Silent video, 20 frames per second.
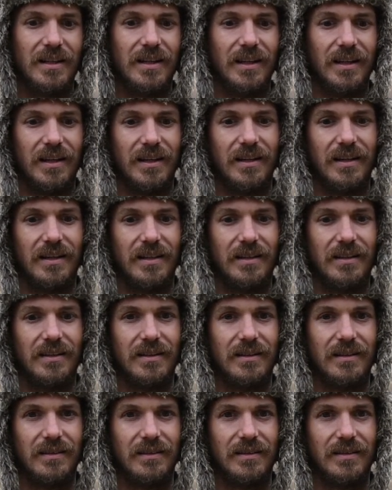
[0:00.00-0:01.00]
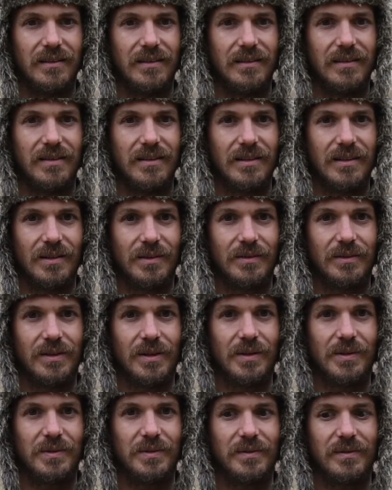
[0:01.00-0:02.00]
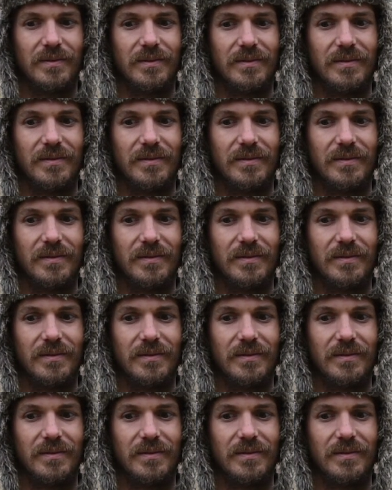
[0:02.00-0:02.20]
and, don't,